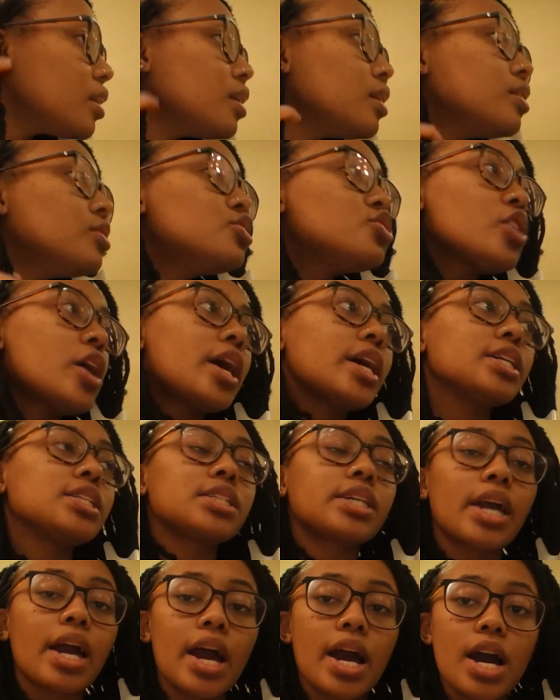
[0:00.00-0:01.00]
dry
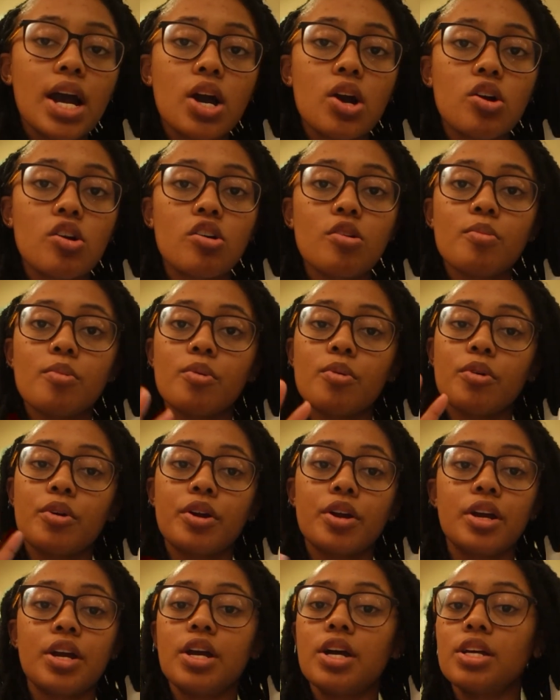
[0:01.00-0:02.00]
scalp
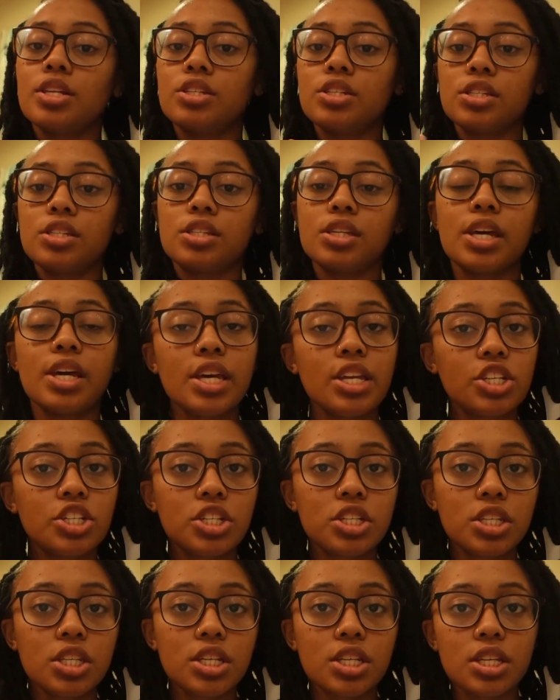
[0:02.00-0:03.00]
or just
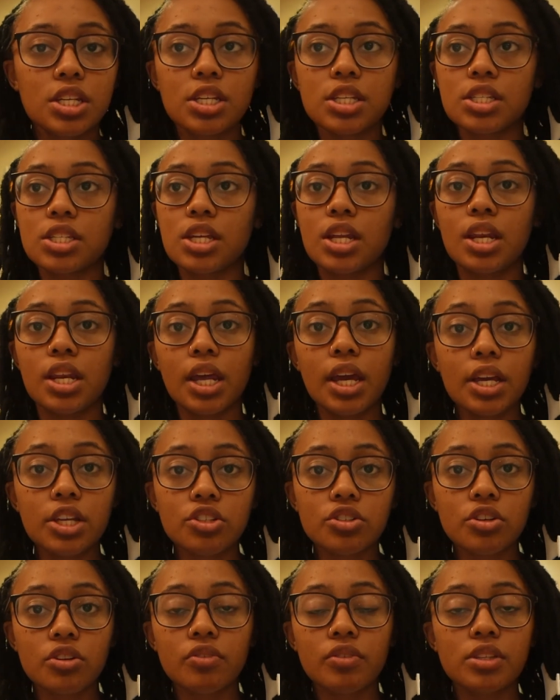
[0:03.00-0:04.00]
itchiness and
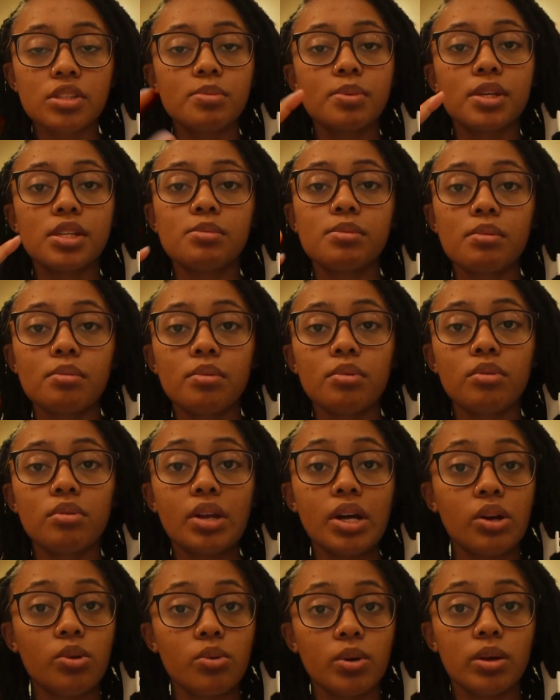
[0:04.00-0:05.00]
dandruff, is because people do
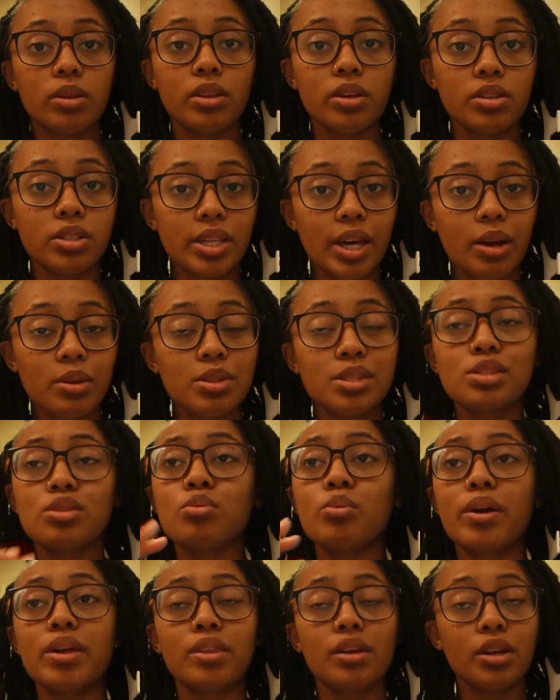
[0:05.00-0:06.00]
not oil their scalps the
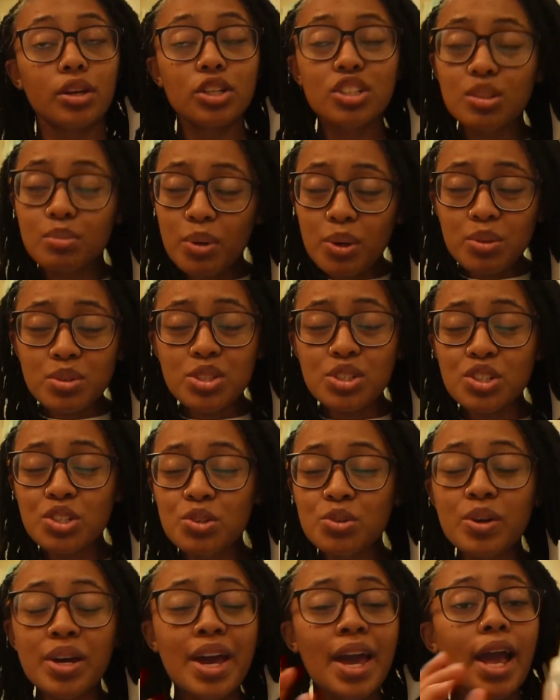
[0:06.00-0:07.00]
way they're supposed to.
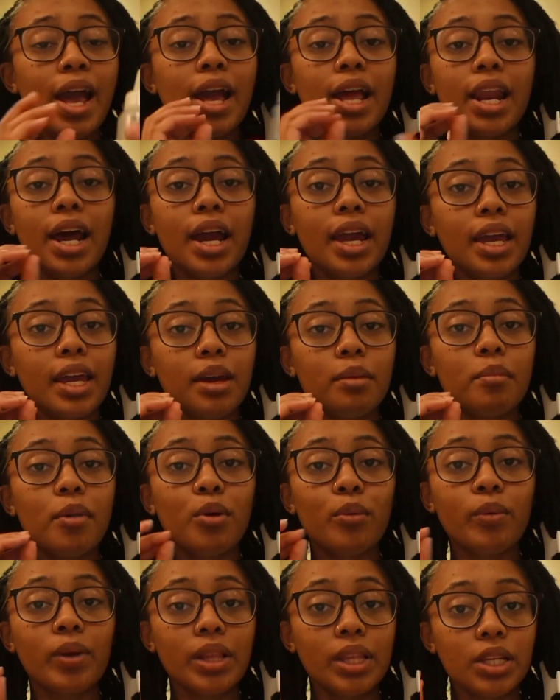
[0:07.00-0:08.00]
And I am
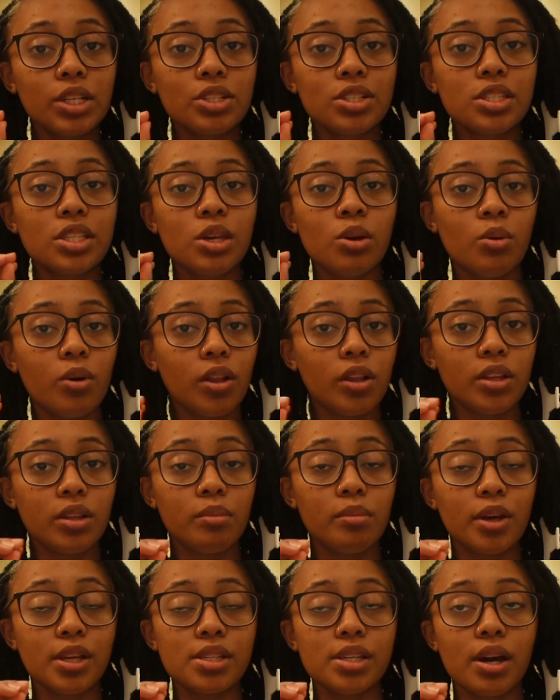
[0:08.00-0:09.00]
religiously oiling
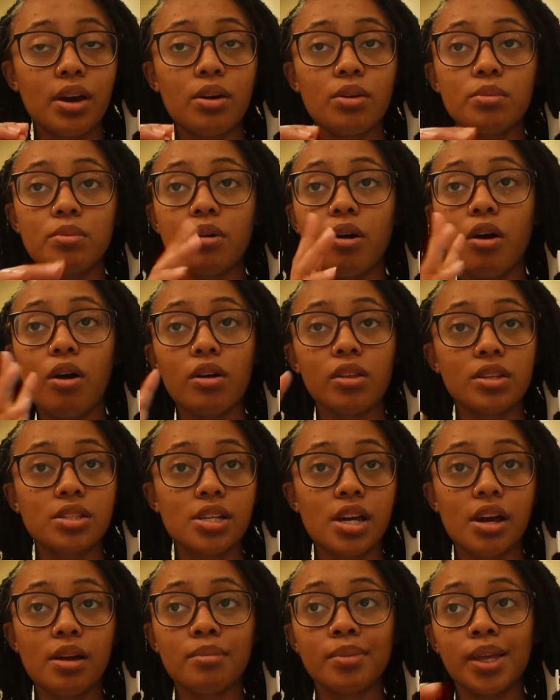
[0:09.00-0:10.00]
my scalp all the
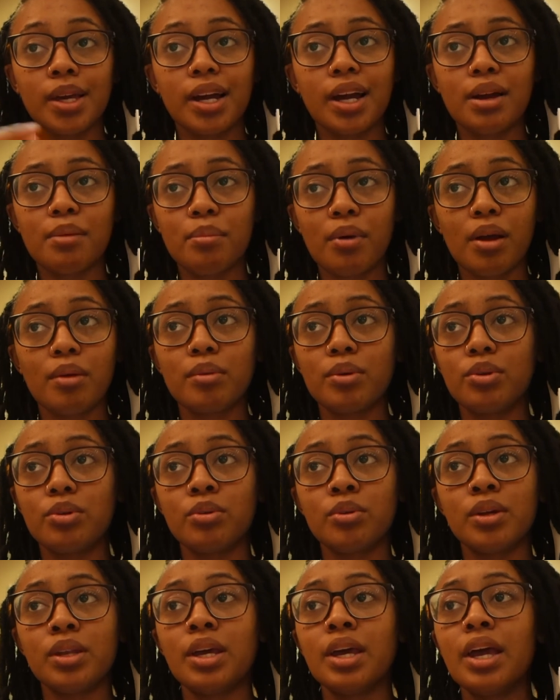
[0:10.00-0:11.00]
time. Like I probably do
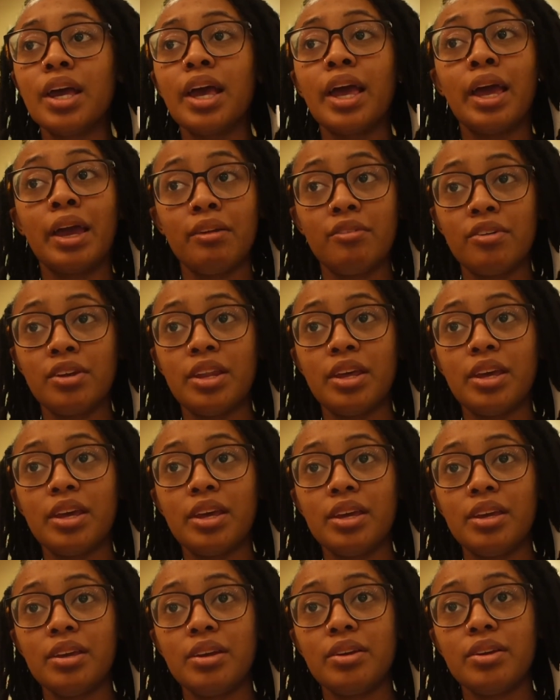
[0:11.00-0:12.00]
it every
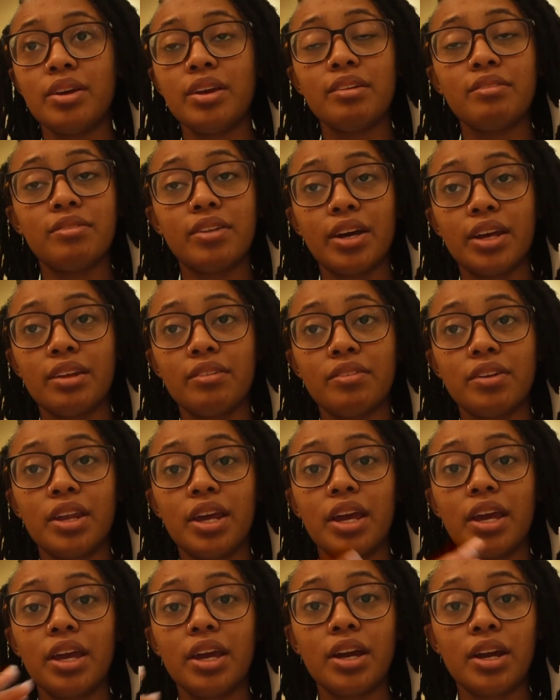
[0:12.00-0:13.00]
day, if not every
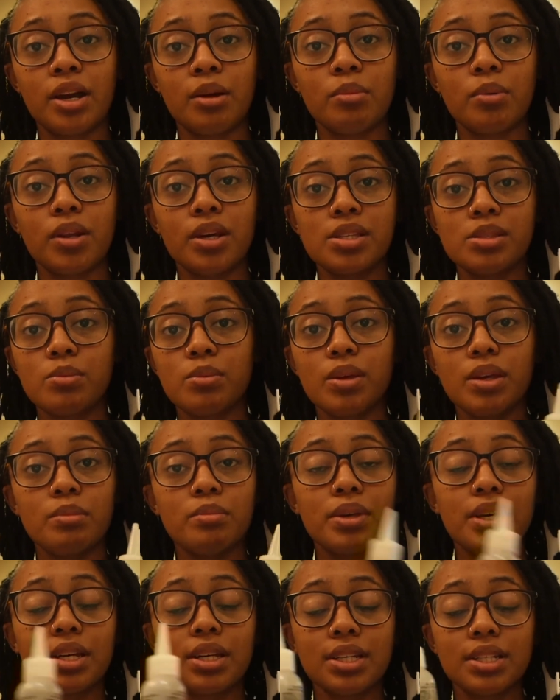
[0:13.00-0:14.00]
day, a couple days a week,
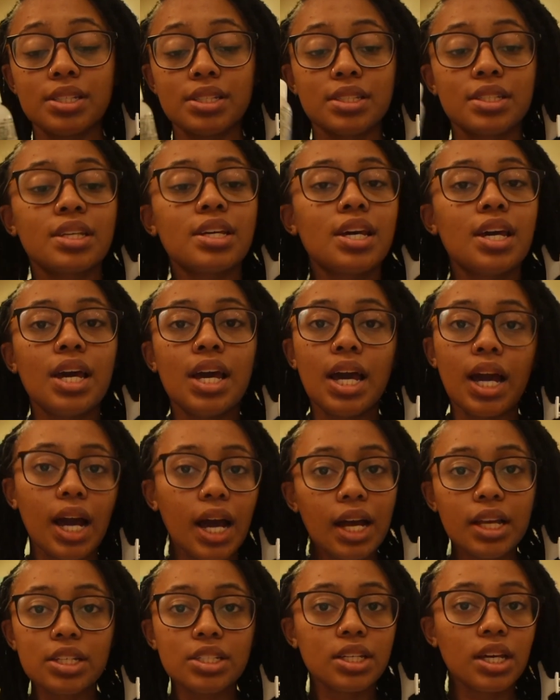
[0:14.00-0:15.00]
because I
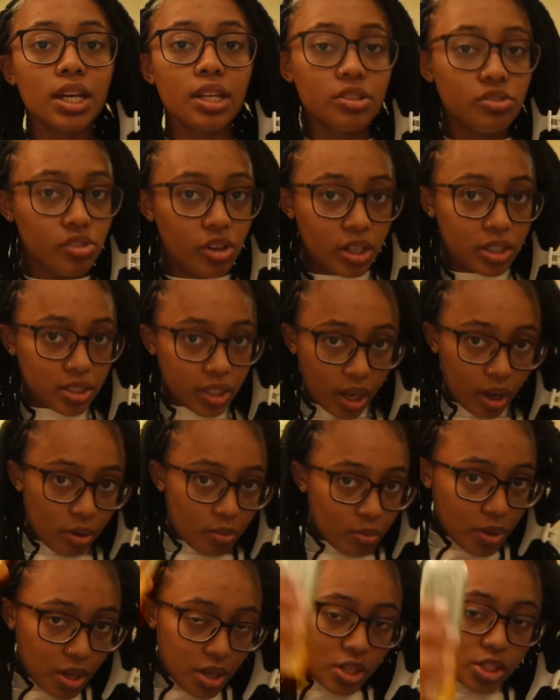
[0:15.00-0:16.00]
just hate a dry scalp.
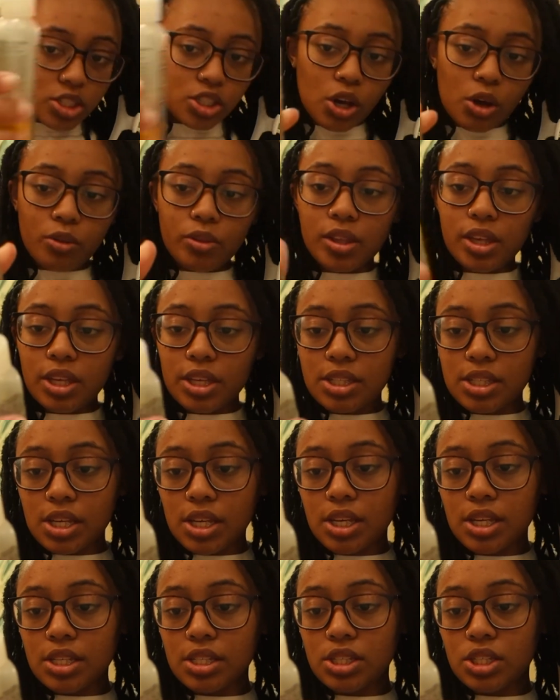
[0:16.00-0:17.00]
So this
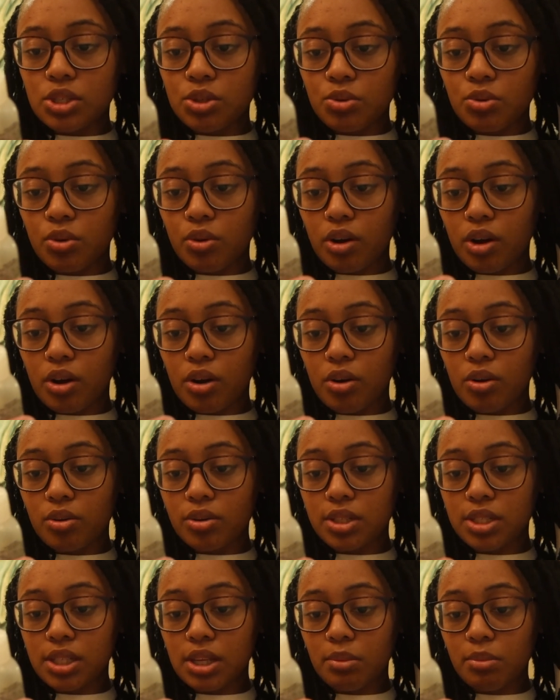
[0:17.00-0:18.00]
is Do Grow
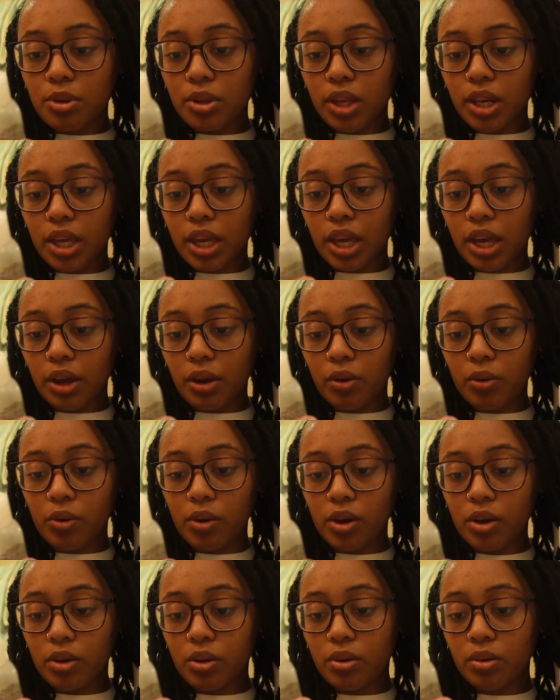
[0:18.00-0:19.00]
Stimulating Hair
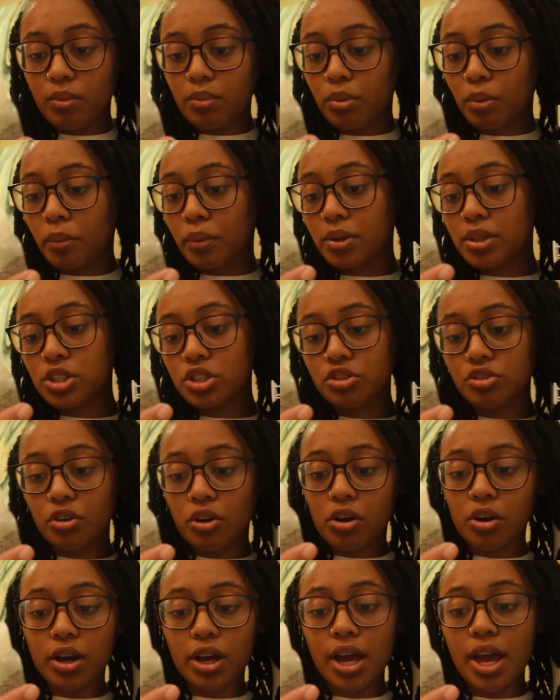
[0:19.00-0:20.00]
Oil for real
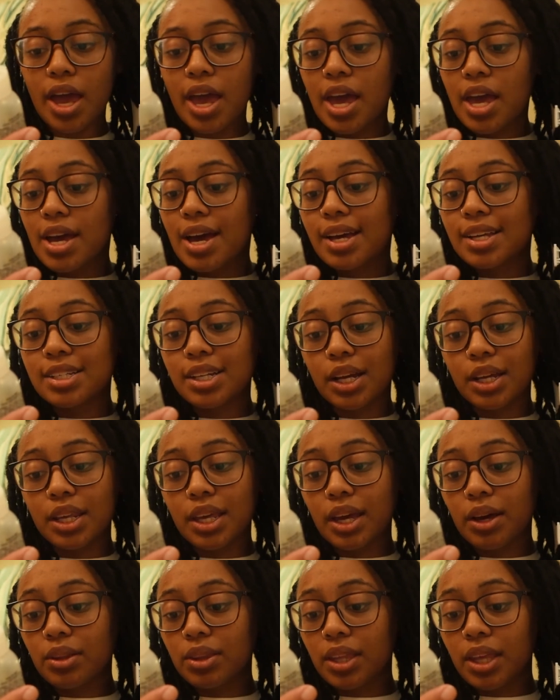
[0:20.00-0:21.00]
strong, shiny,
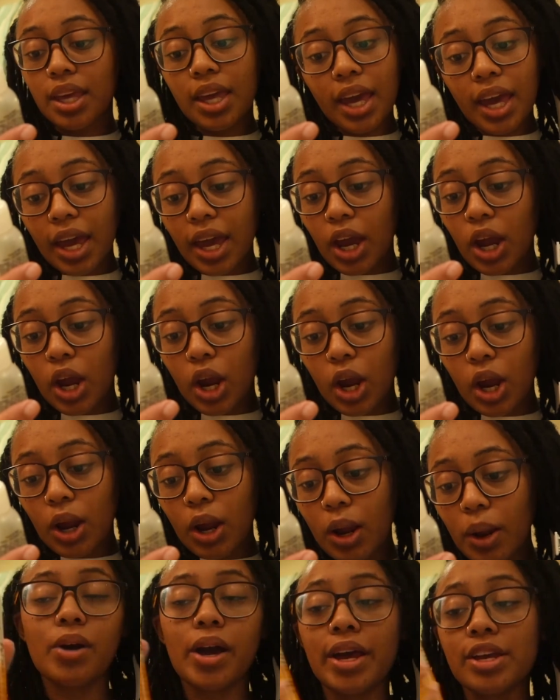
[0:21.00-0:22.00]
healthy
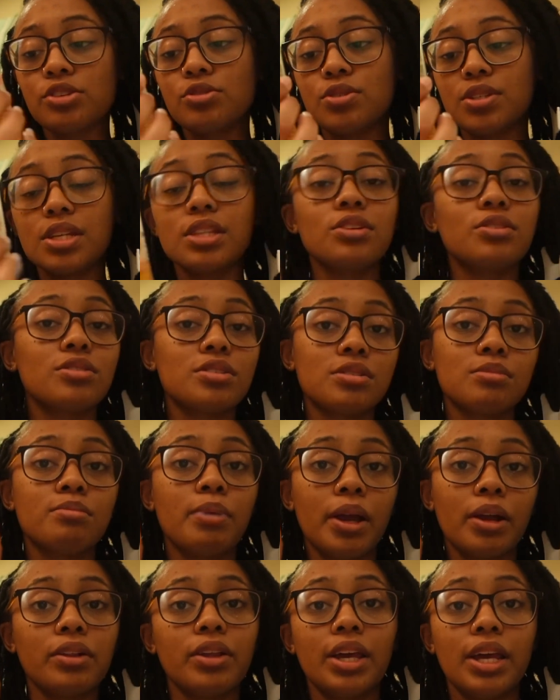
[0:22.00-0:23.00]
hair. As you see, there's
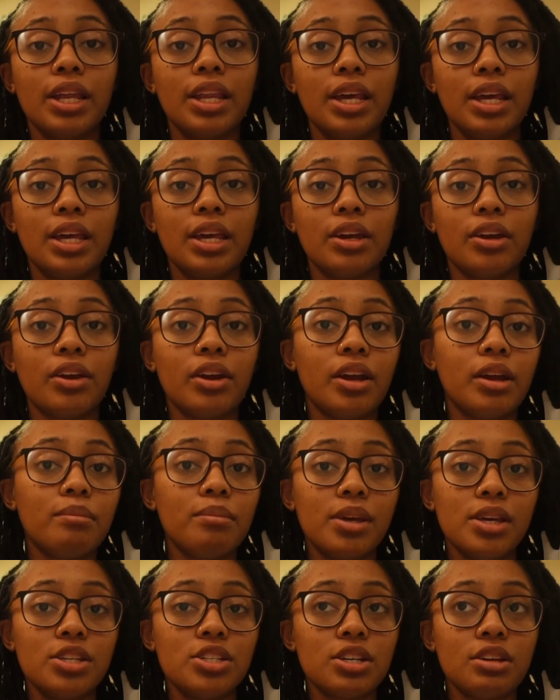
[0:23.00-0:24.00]
barely any hair.
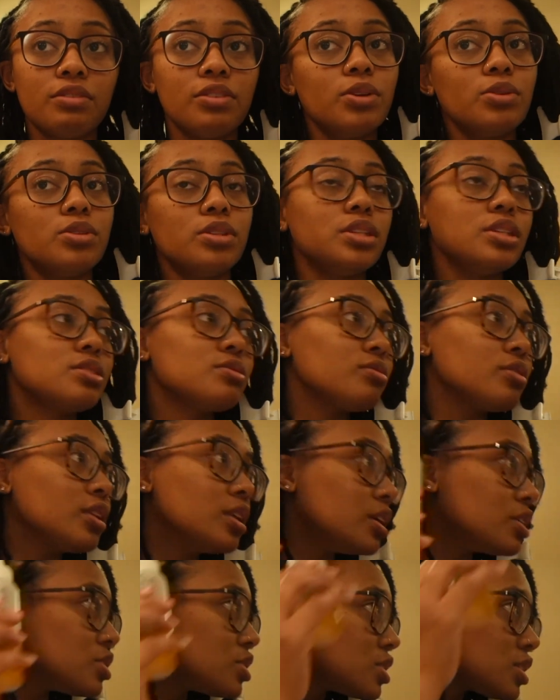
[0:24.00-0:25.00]
Me and Jeff use this
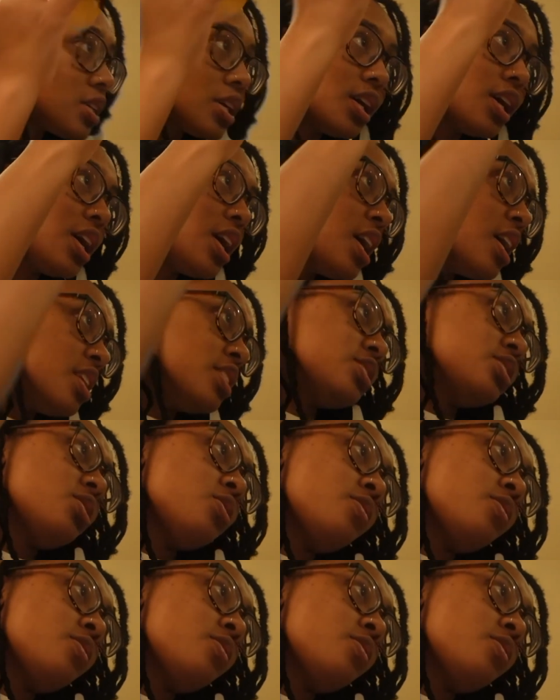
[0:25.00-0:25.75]
religiously. So